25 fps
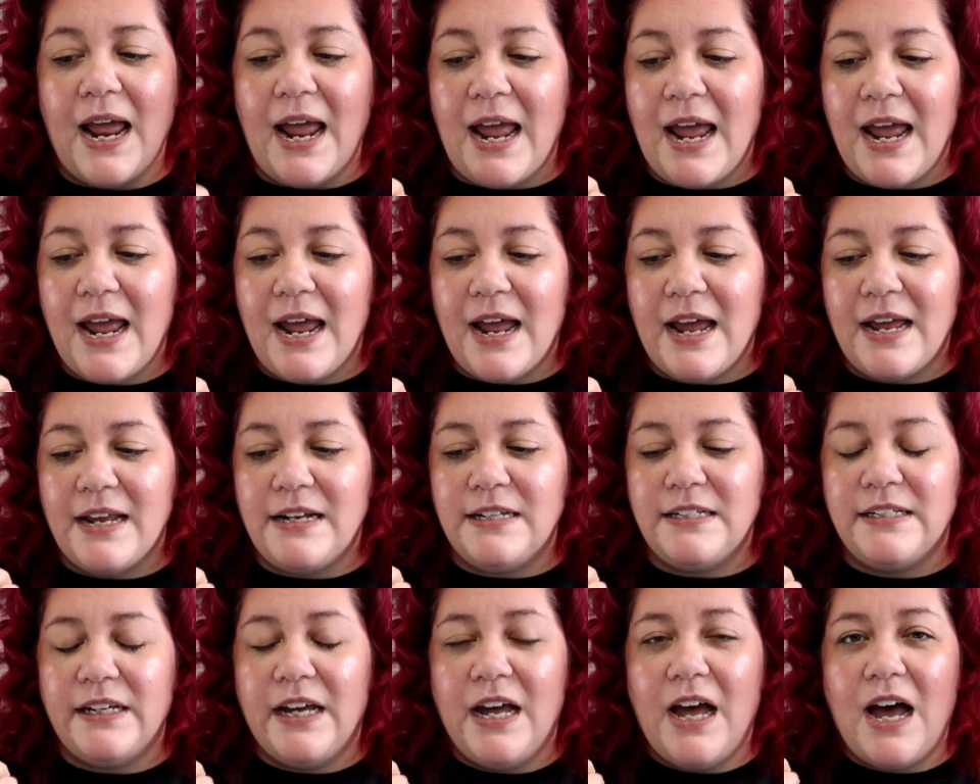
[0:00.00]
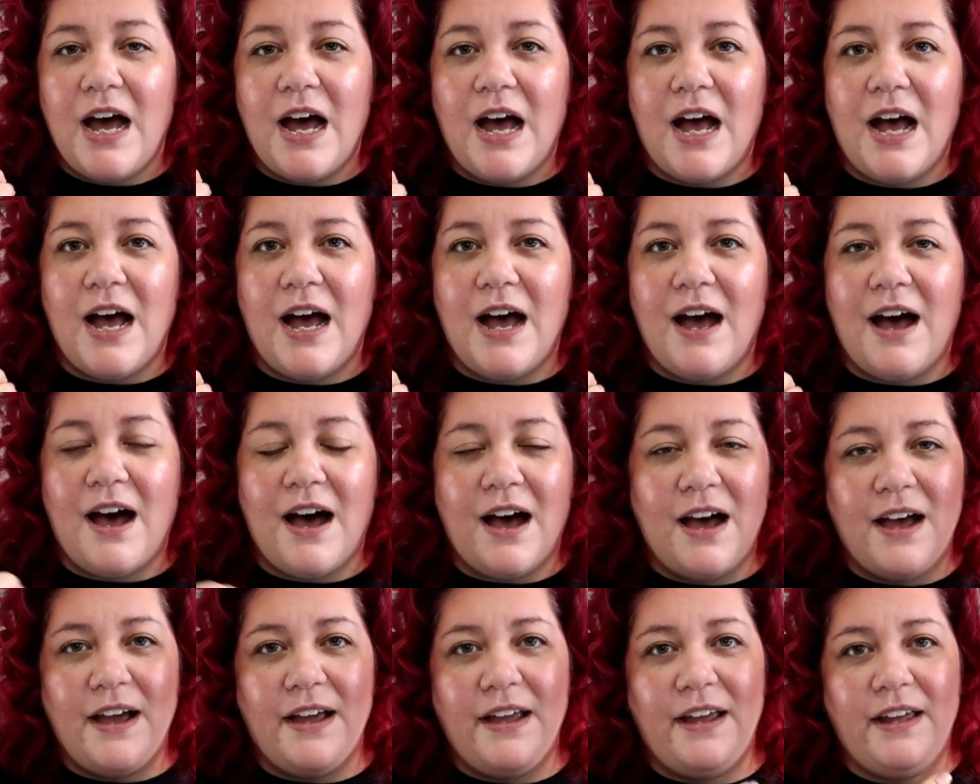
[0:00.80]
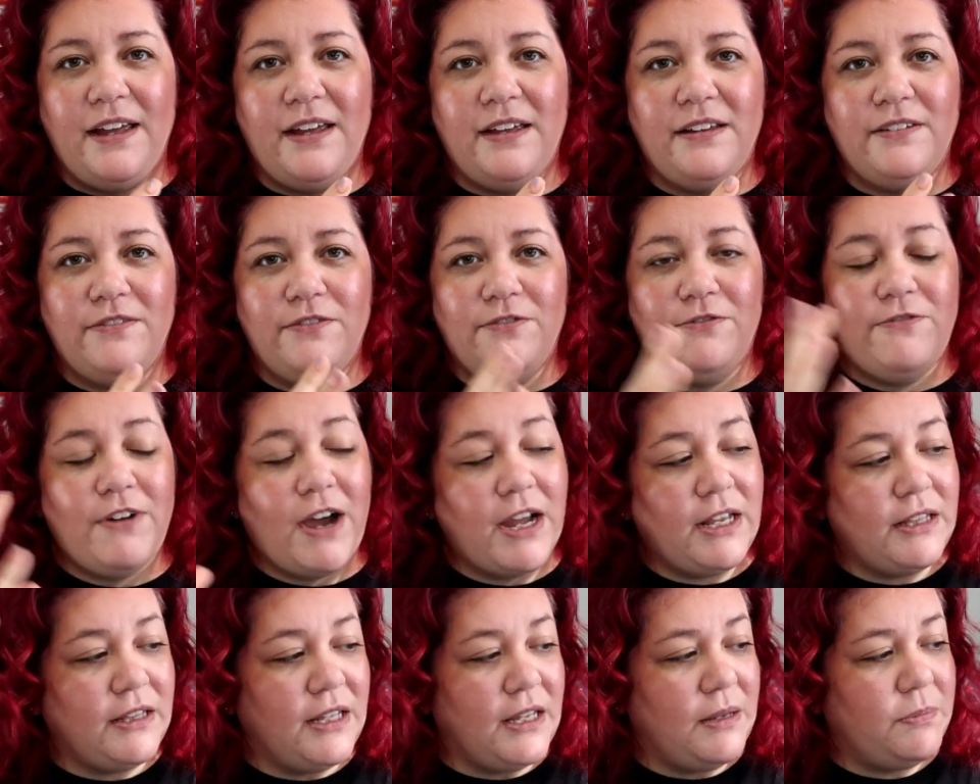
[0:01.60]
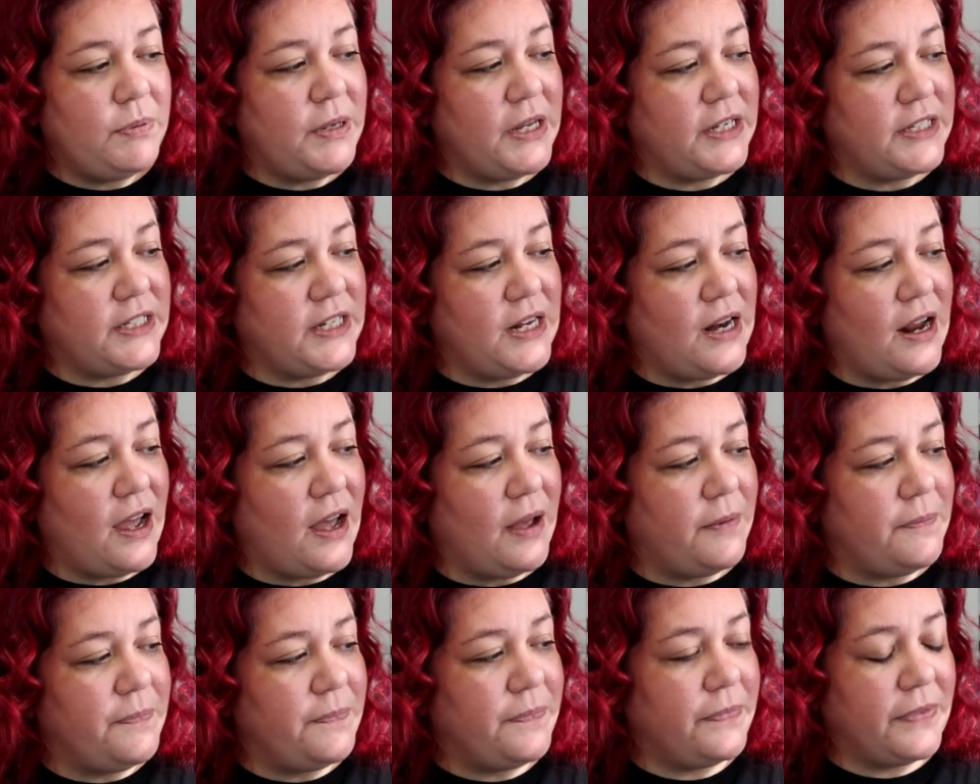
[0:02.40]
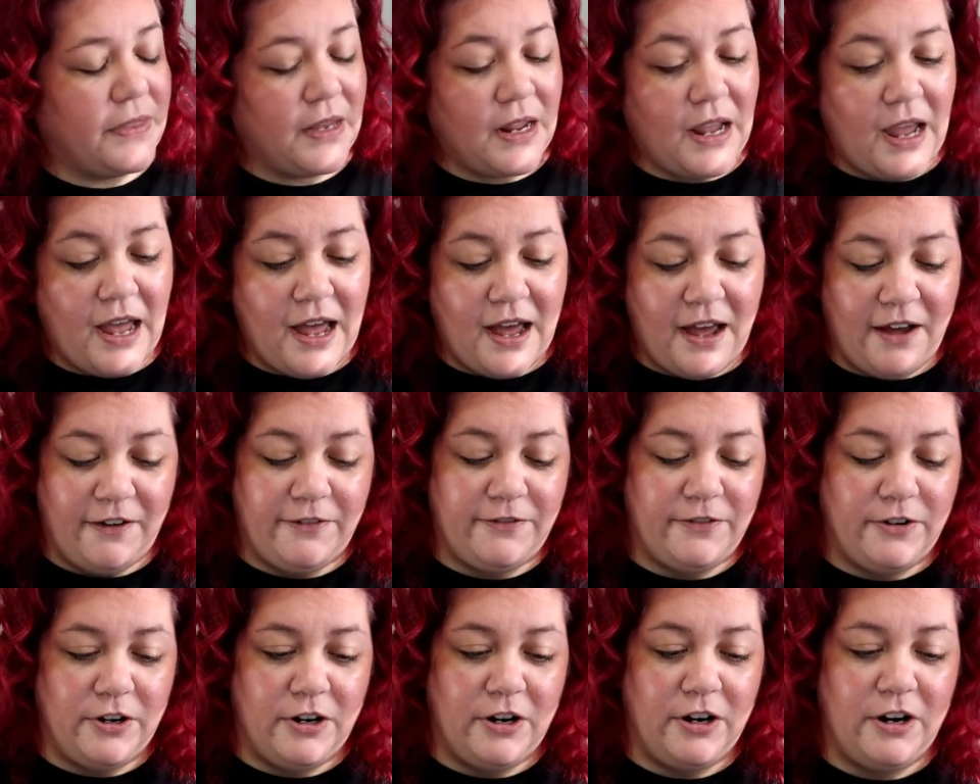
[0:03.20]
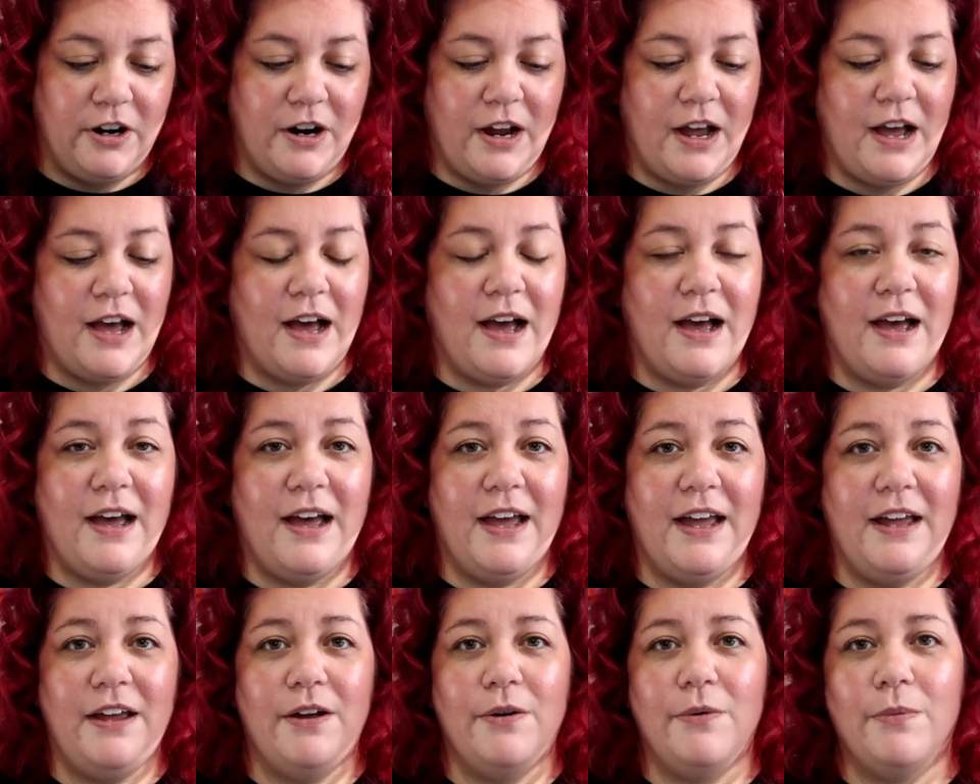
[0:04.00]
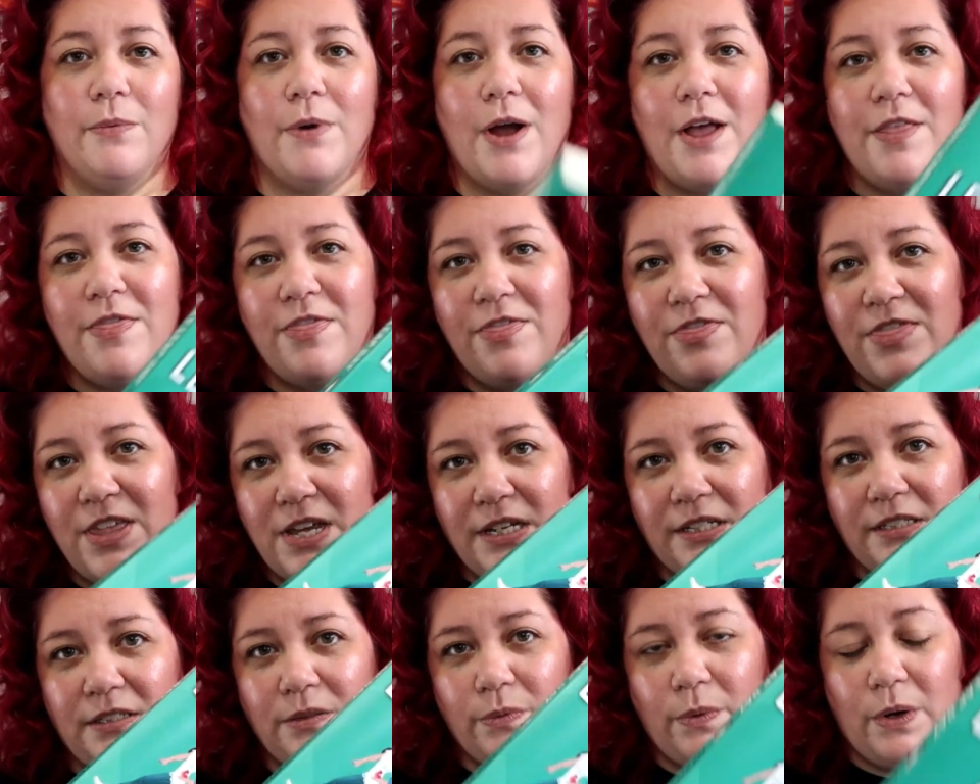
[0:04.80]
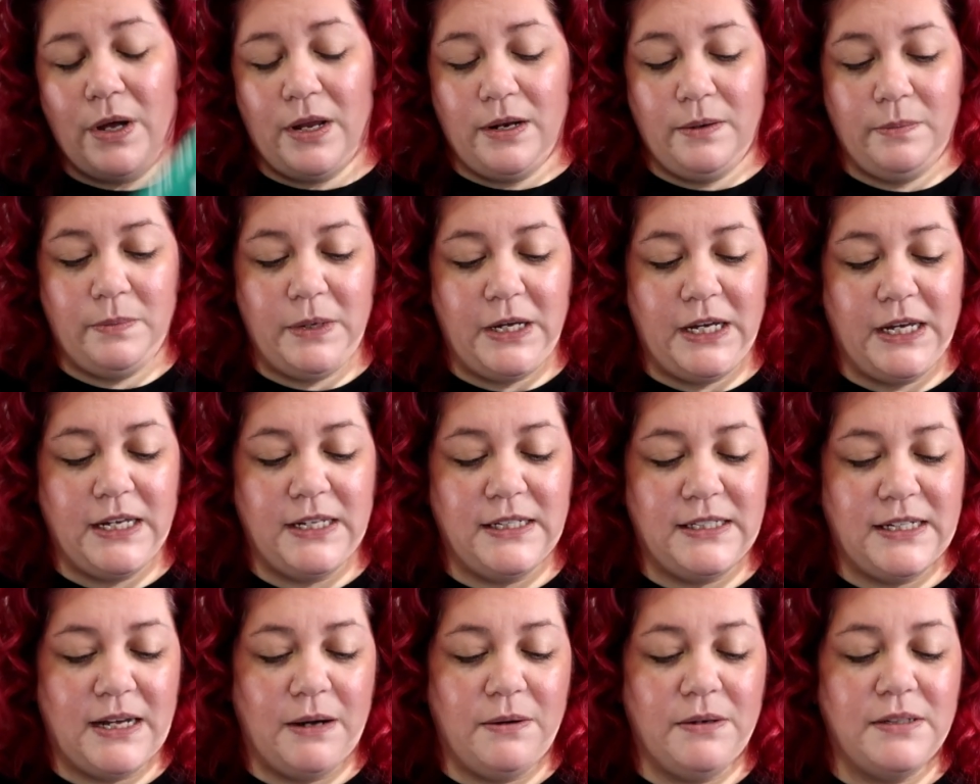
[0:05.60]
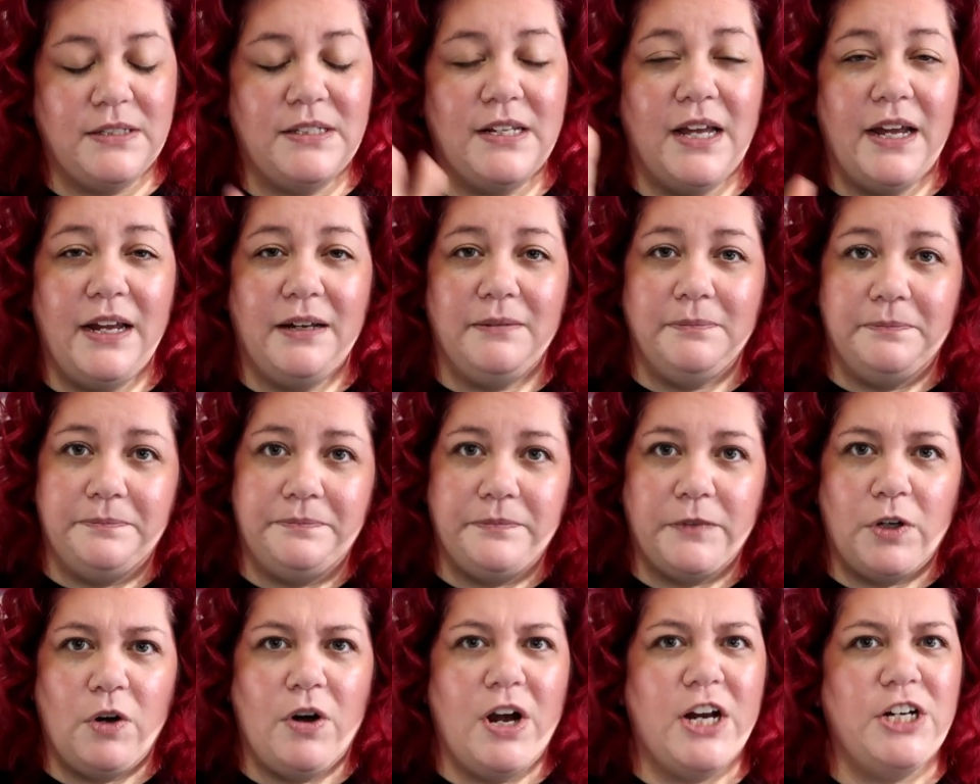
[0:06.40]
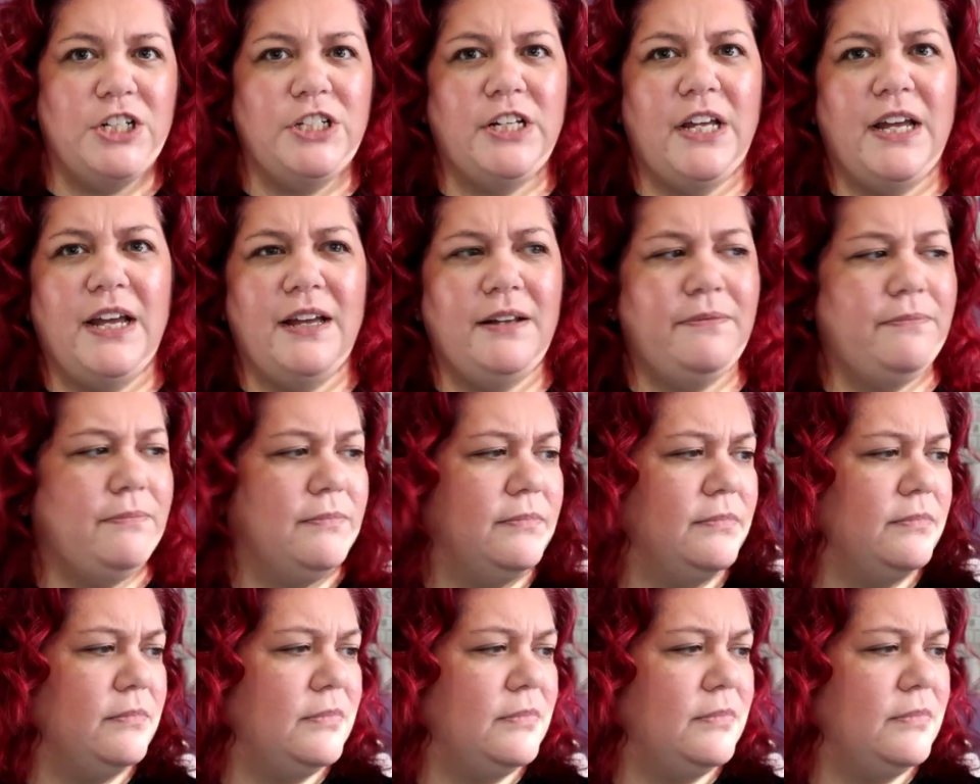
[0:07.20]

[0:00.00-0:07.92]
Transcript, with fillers: And I finally picked it up after I read this one because I was like, or actually I